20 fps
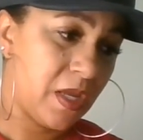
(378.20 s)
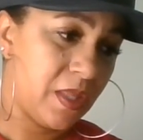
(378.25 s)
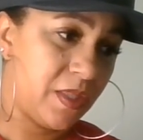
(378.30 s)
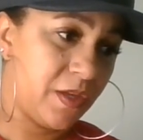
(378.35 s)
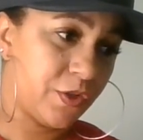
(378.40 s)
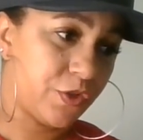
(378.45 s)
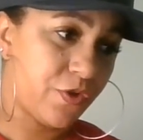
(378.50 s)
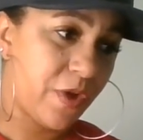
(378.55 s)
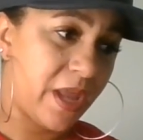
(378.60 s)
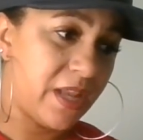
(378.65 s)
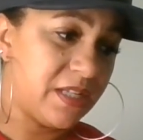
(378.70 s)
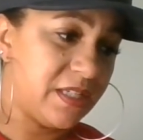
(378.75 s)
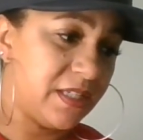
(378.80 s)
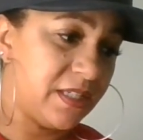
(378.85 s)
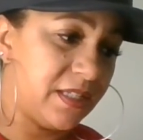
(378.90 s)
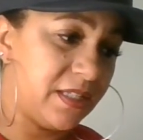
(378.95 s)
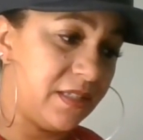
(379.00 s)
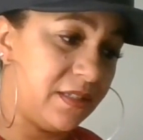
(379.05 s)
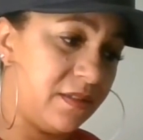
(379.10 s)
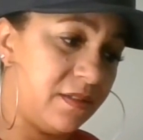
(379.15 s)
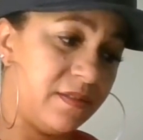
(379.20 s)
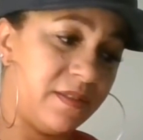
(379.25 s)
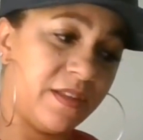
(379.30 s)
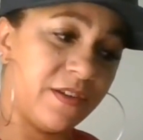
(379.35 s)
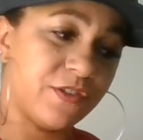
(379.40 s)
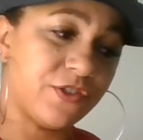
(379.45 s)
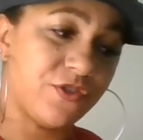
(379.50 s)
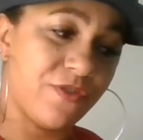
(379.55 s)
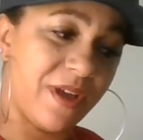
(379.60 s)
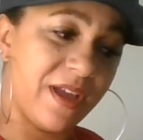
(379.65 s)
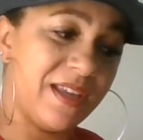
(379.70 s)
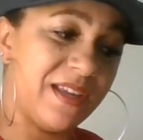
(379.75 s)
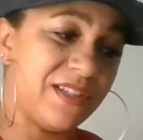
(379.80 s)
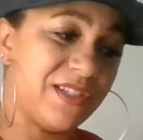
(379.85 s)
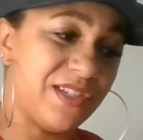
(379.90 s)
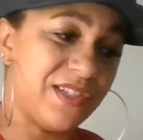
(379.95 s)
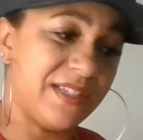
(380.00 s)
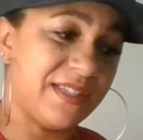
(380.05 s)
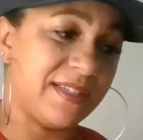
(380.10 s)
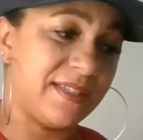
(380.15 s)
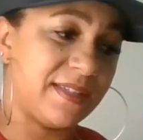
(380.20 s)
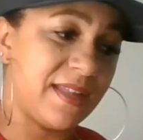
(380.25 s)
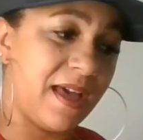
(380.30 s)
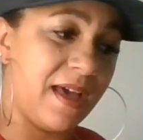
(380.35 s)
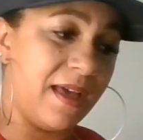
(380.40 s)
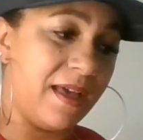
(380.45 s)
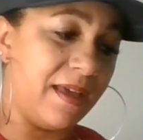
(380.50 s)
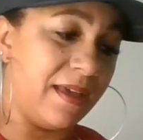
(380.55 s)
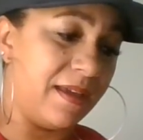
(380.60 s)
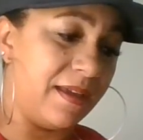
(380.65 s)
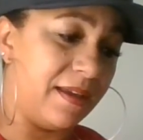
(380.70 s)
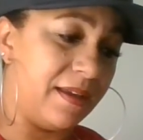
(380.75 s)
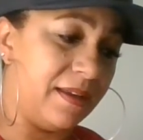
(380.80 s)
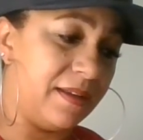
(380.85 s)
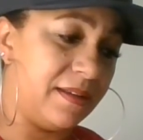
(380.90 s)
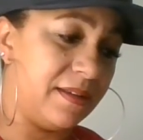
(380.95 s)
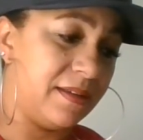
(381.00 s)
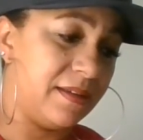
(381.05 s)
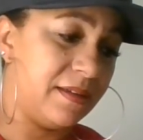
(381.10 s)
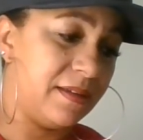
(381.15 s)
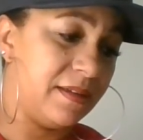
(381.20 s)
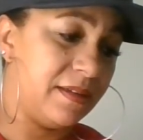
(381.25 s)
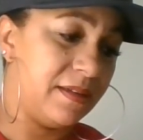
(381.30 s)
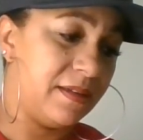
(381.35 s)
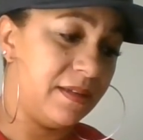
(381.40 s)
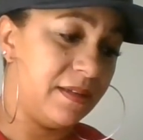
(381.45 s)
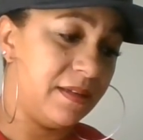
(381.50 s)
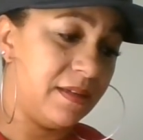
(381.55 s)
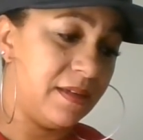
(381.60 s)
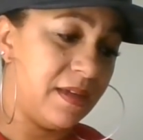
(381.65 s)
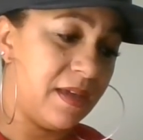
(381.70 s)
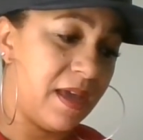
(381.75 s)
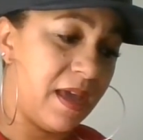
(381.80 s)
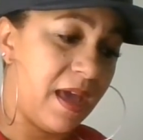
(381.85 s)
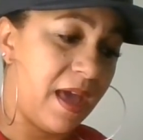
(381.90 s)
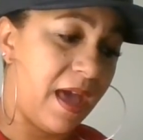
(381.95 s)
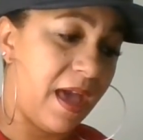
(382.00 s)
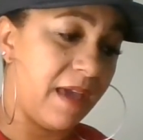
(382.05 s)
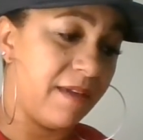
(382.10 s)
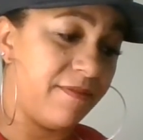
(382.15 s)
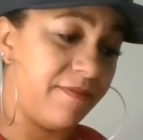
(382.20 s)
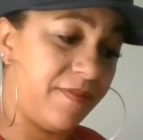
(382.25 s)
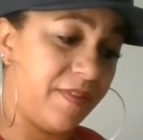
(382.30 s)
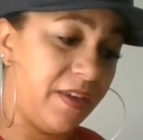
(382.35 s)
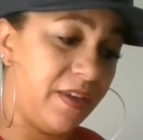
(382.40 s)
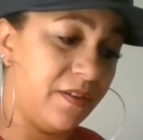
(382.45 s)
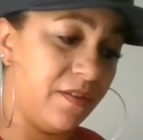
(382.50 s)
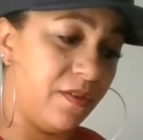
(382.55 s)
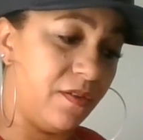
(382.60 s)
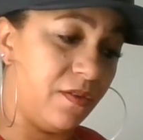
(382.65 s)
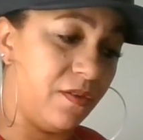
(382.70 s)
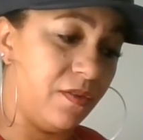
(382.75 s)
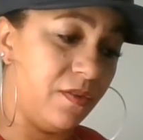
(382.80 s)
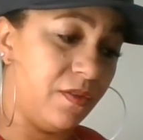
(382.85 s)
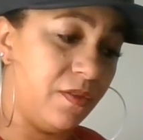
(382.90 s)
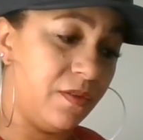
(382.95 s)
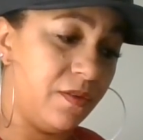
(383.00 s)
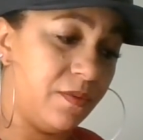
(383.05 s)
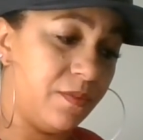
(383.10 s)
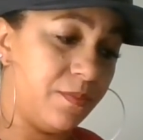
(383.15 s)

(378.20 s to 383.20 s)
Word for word: They're trying to they're trying to decide I feel